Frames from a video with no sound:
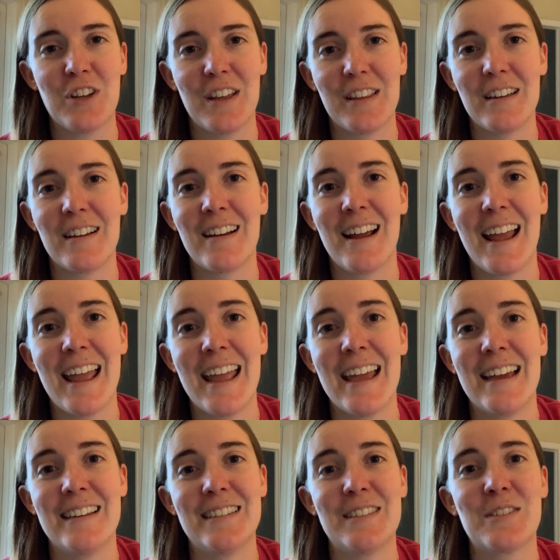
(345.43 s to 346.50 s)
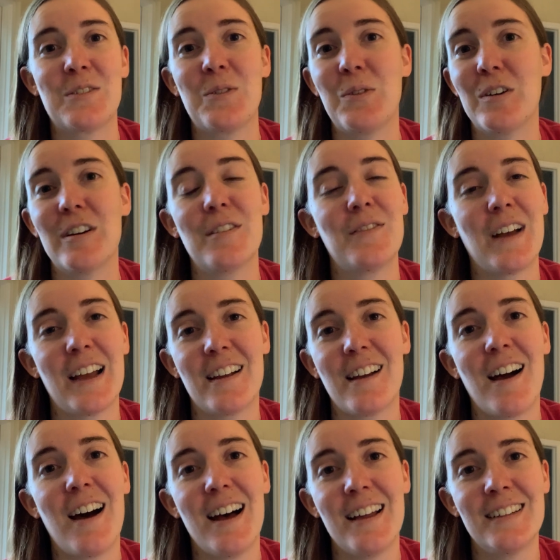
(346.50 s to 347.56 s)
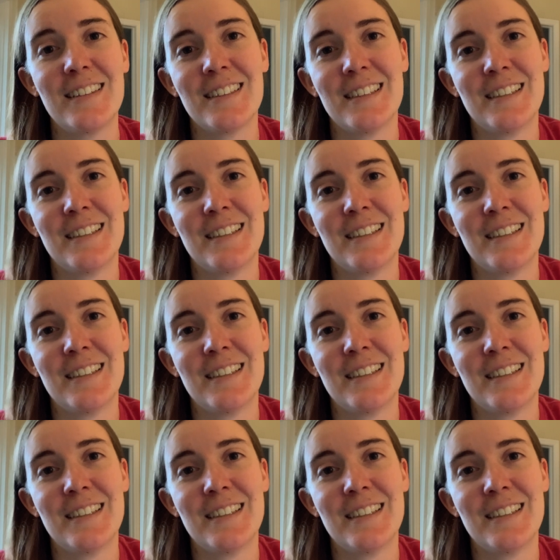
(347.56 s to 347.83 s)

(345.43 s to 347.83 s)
other and glorify God.